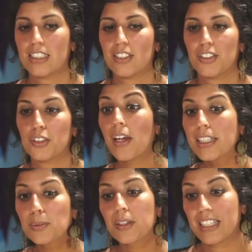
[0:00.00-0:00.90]
So that's
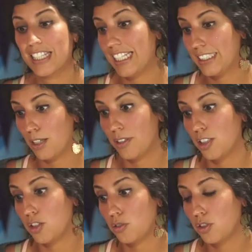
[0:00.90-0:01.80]
one of the things I want
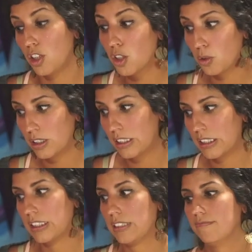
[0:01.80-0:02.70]
to do too,
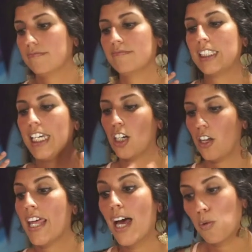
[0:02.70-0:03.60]
is take on
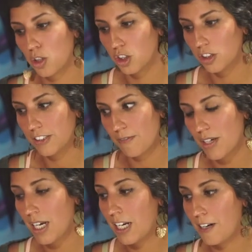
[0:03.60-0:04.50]
that world.
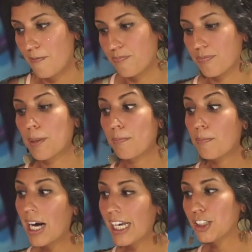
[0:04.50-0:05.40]

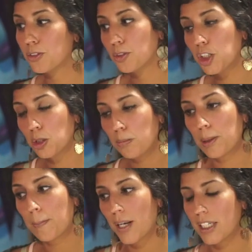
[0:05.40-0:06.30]
My group,
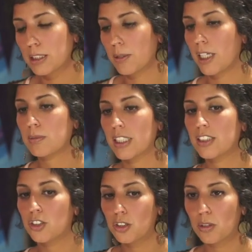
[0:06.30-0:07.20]
Boss Babes, I
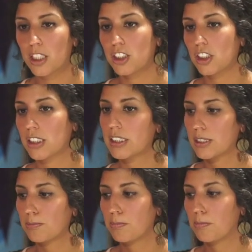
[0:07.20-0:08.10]
do want to just
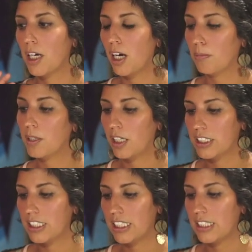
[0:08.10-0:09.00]
pop on
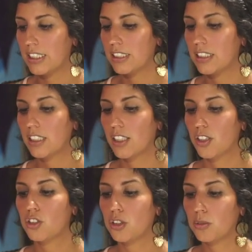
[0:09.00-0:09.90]
and
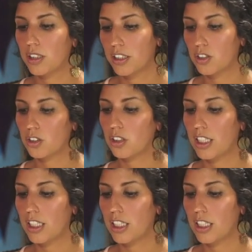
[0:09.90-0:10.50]
do a little